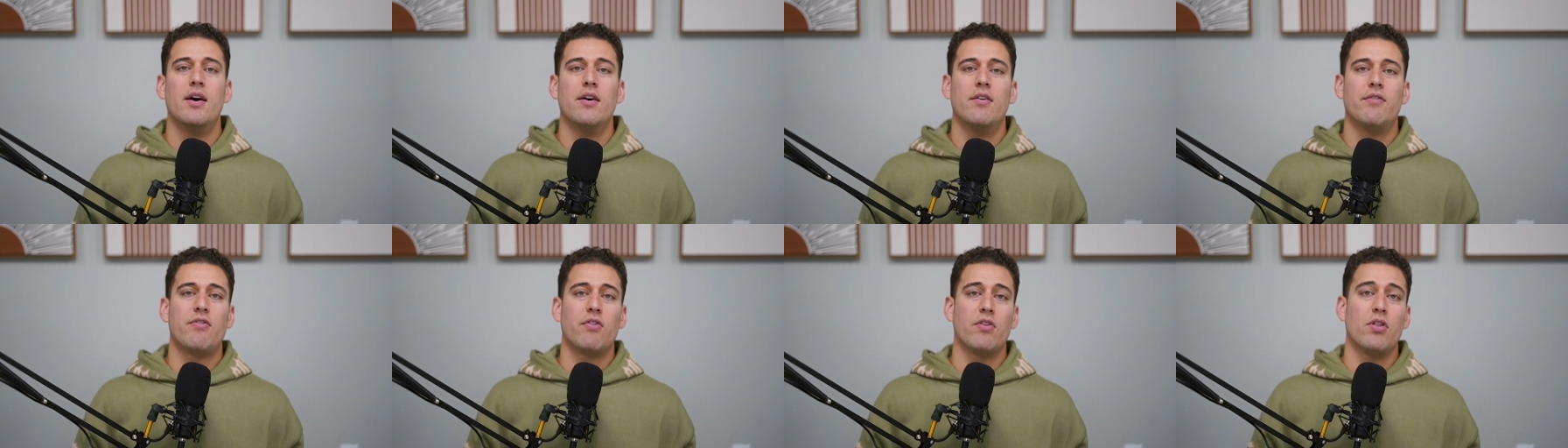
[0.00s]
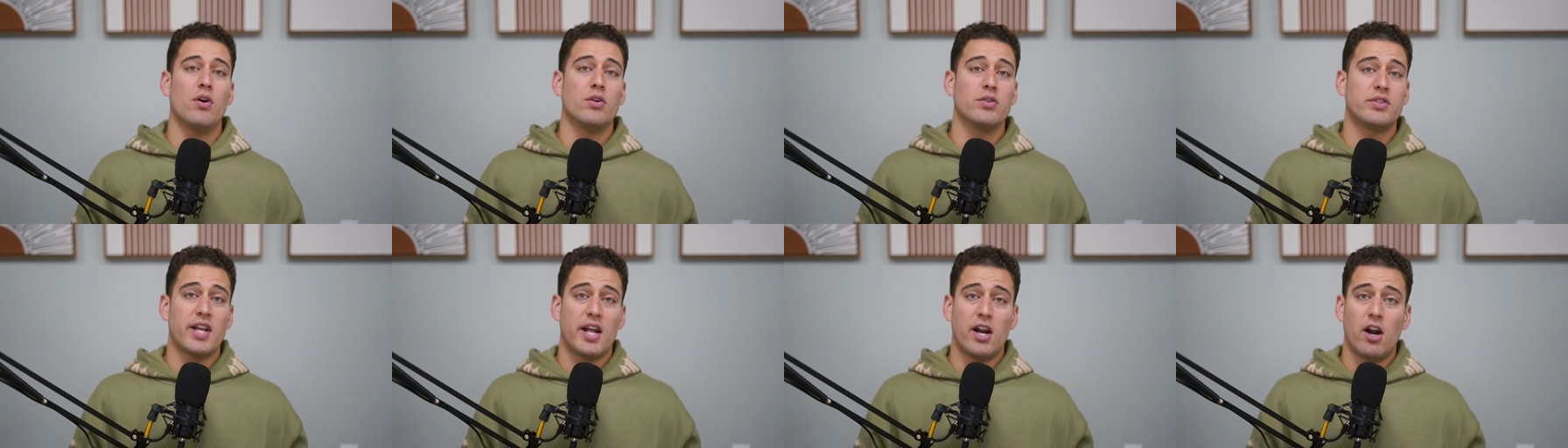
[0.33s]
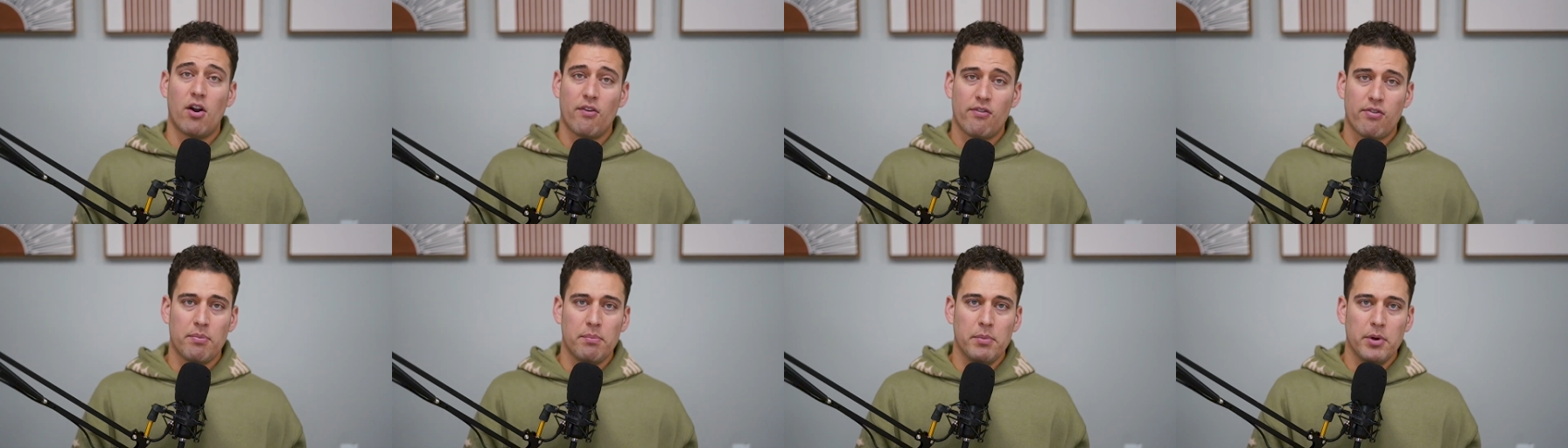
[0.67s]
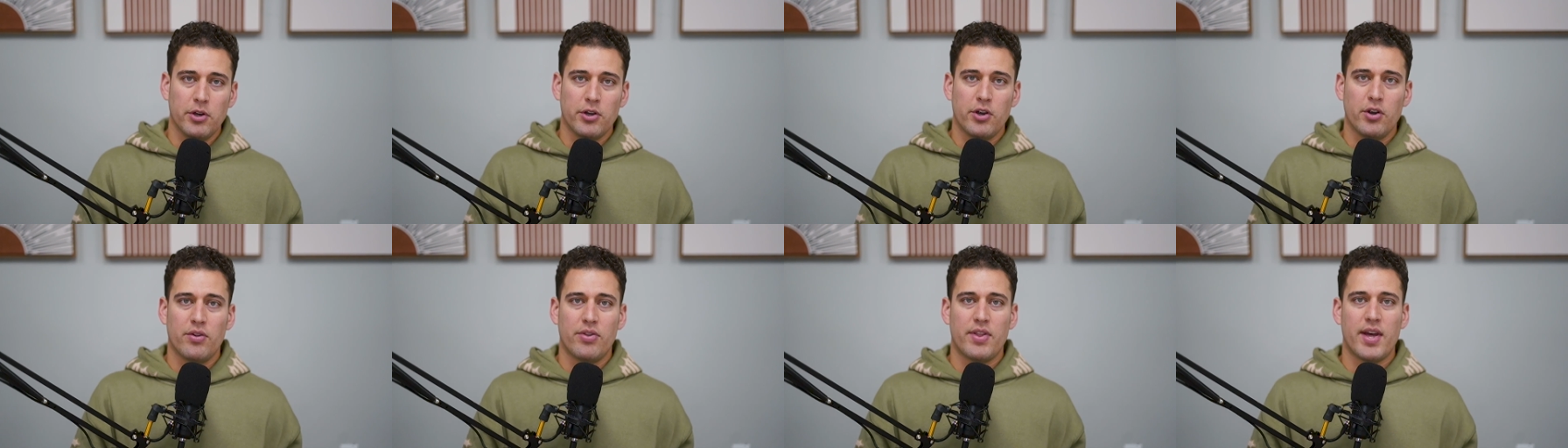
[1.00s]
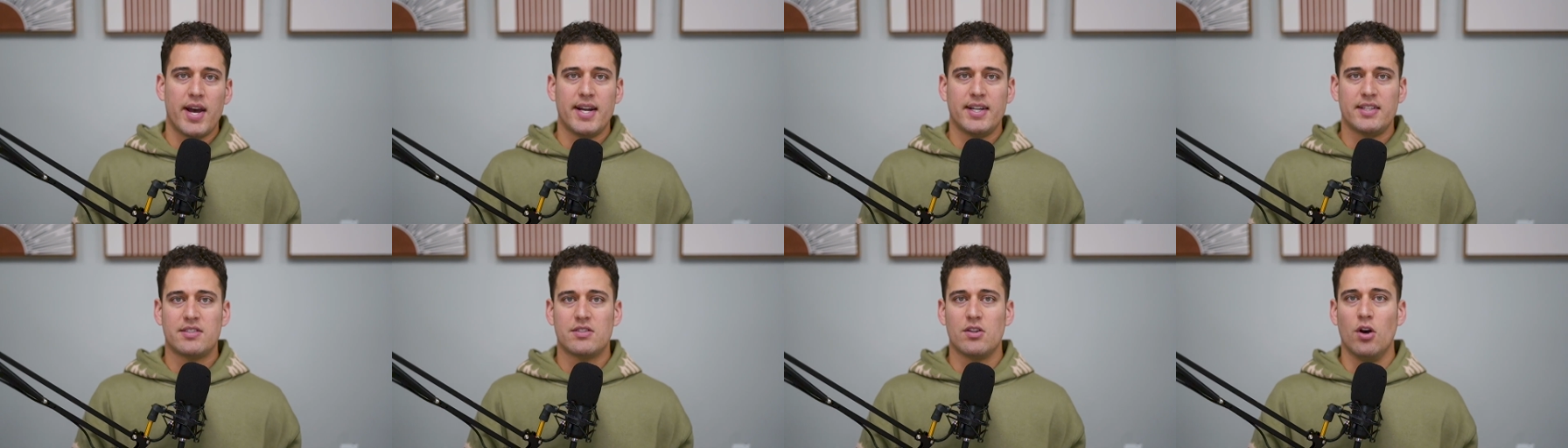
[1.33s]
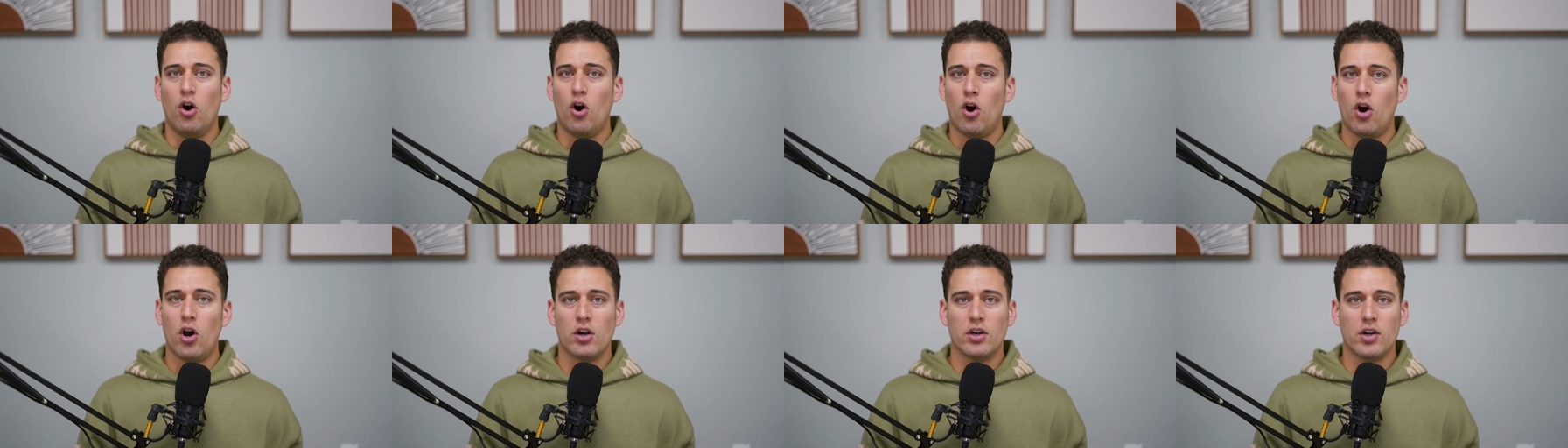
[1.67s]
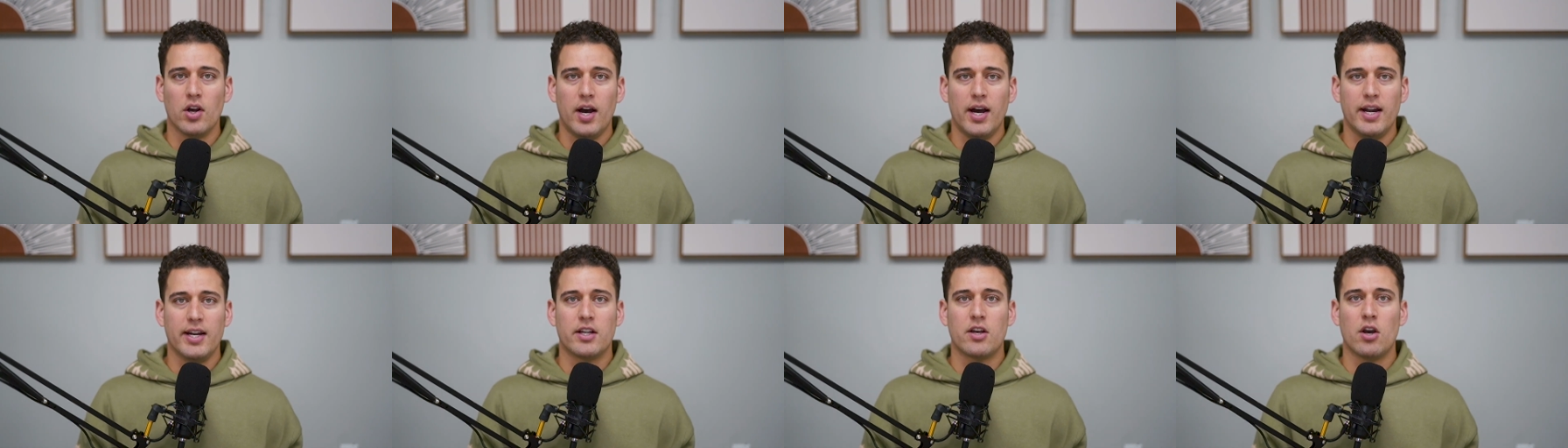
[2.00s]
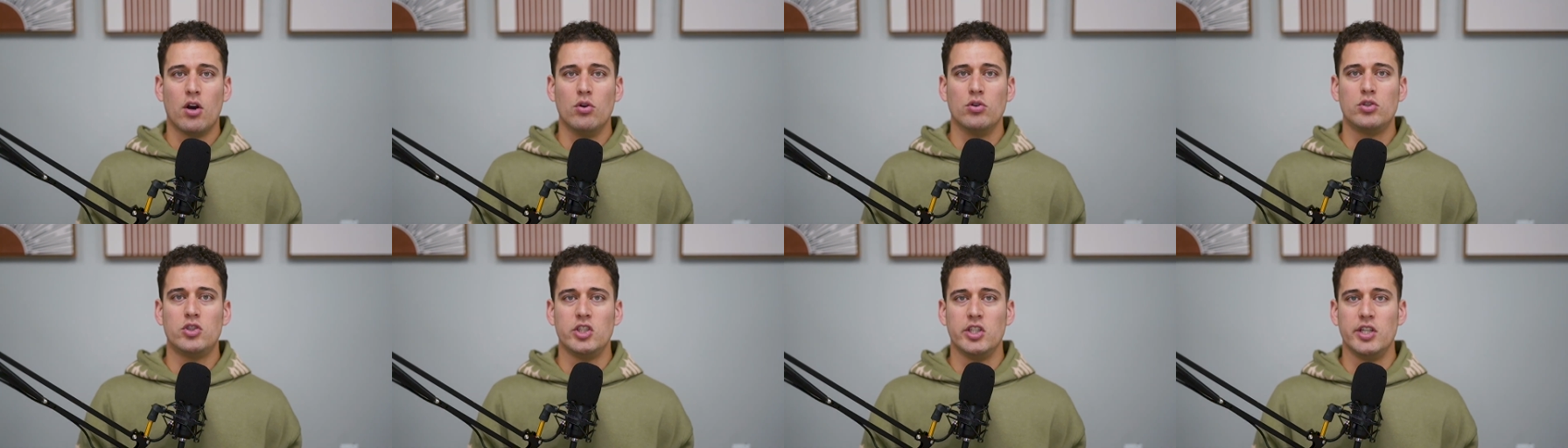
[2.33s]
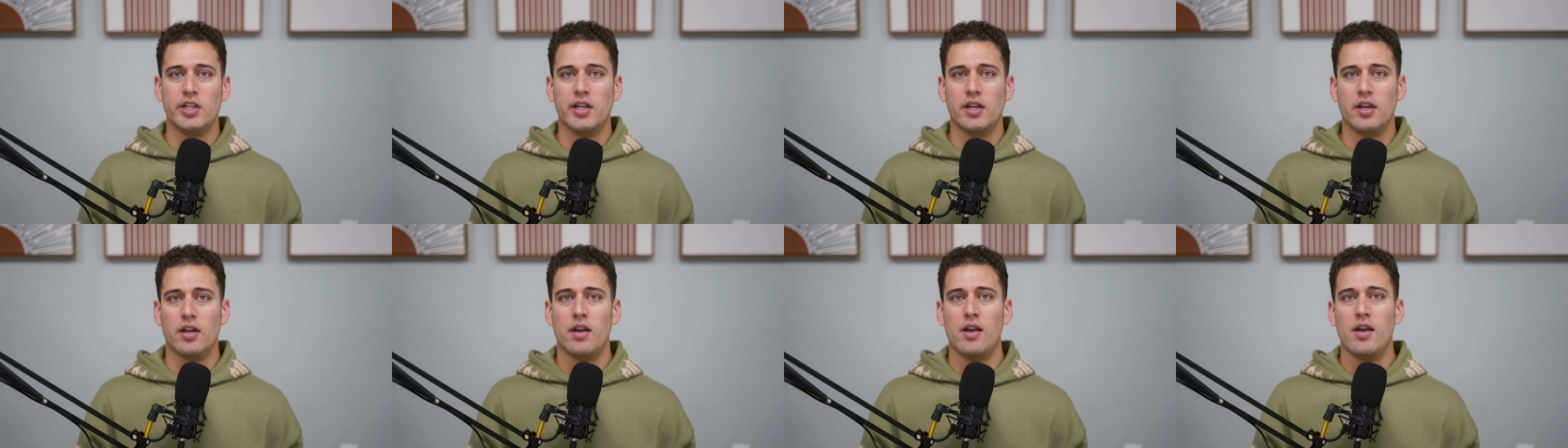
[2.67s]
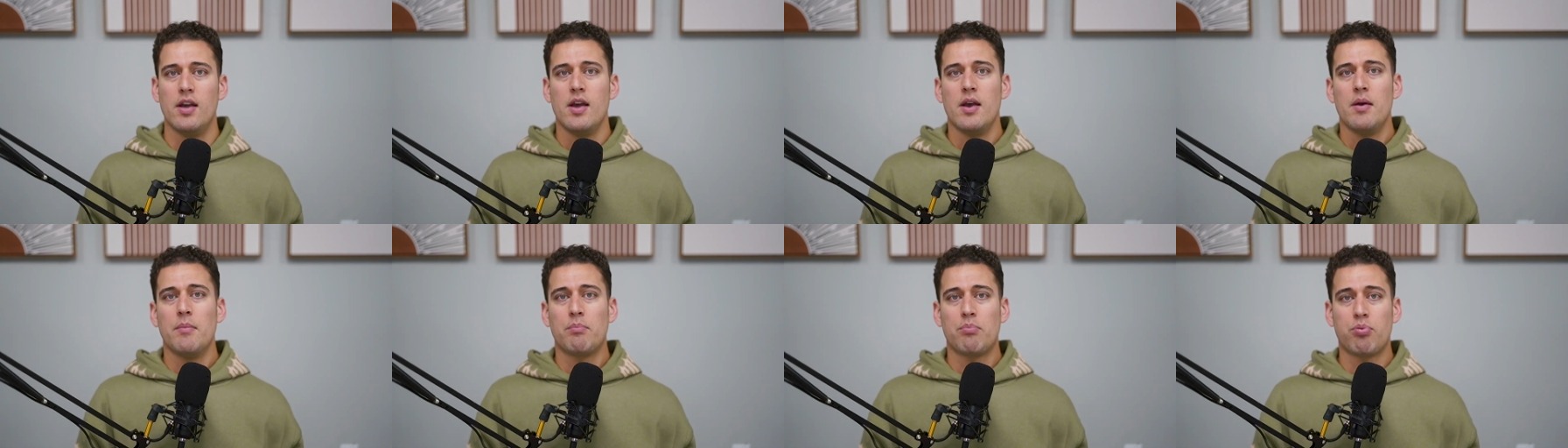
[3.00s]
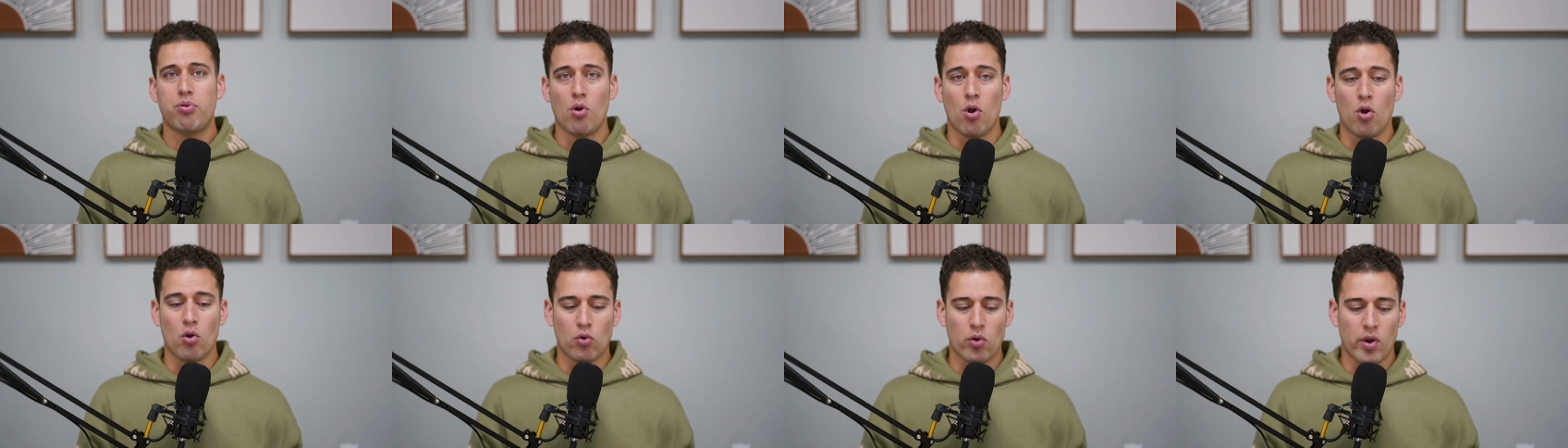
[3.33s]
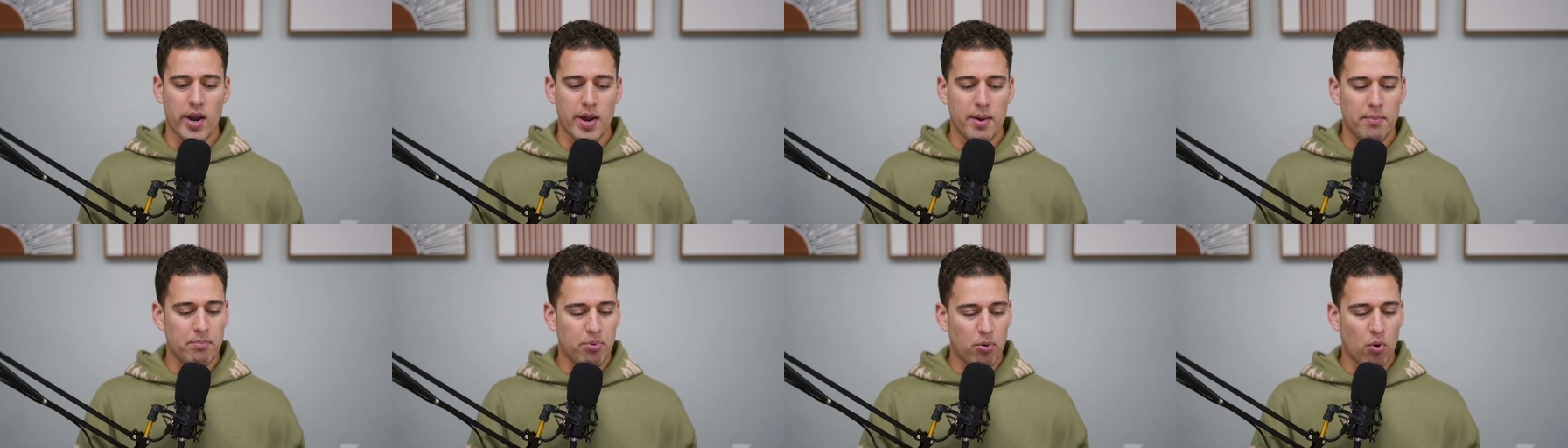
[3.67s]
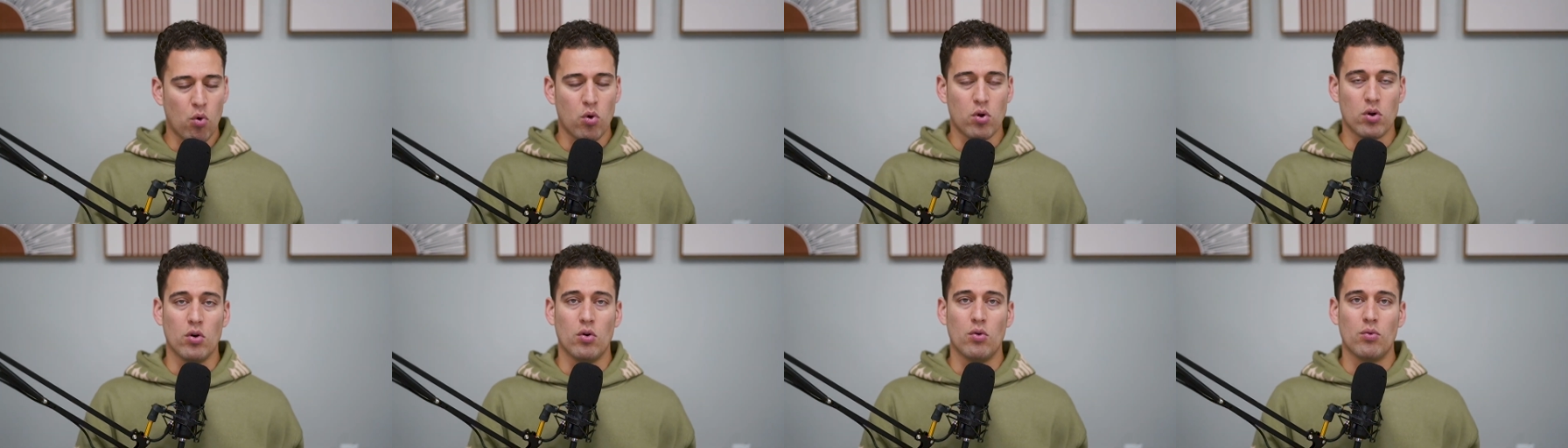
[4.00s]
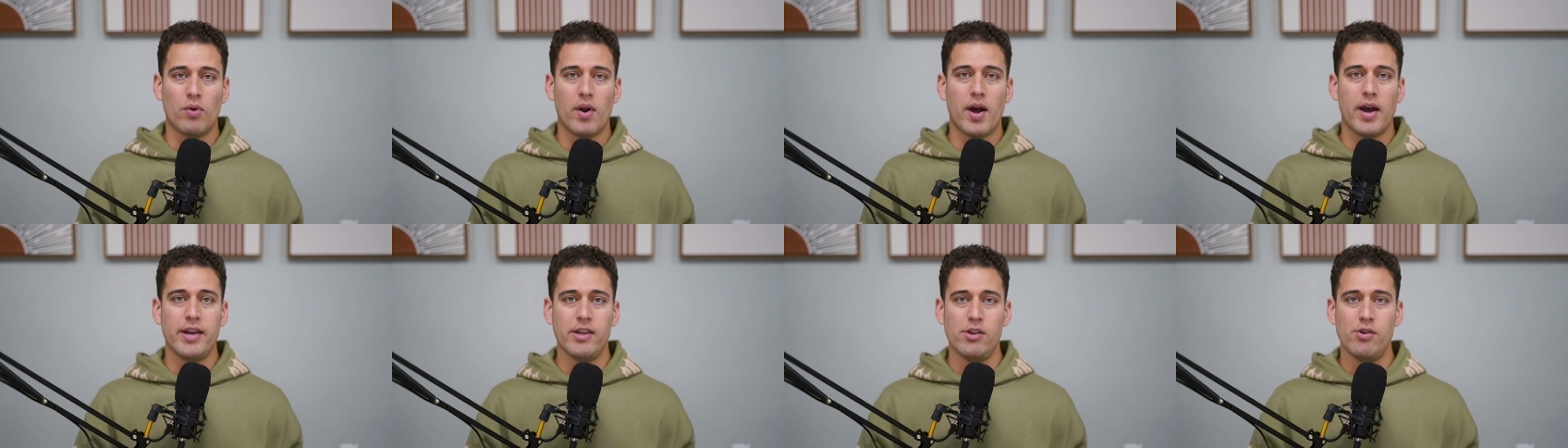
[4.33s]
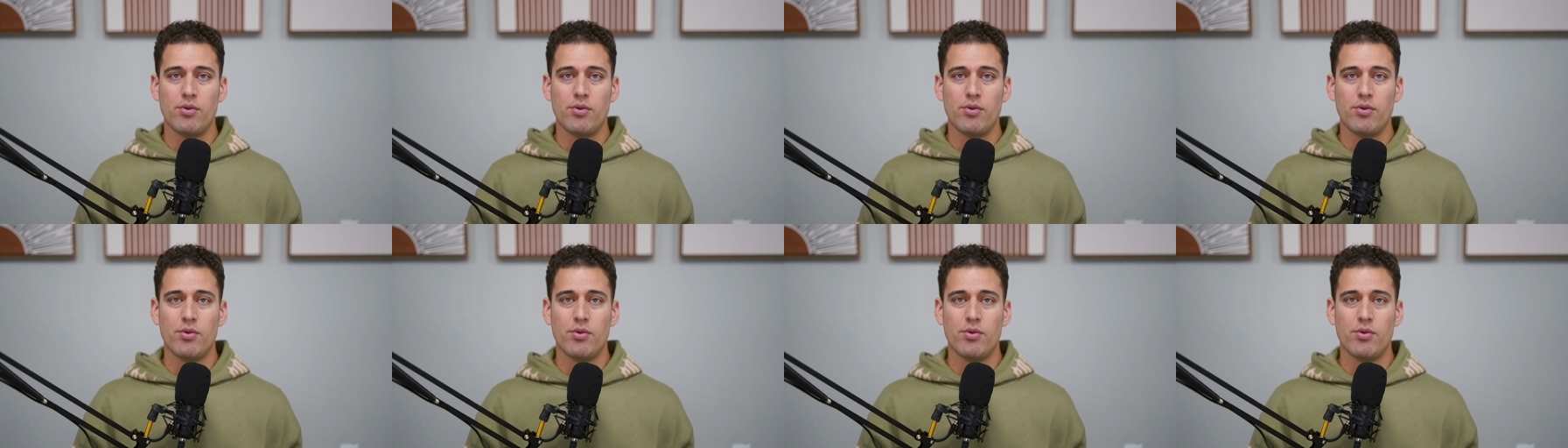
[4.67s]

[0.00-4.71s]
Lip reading: for those that aren't familiar, that's the online coaching program portal, right?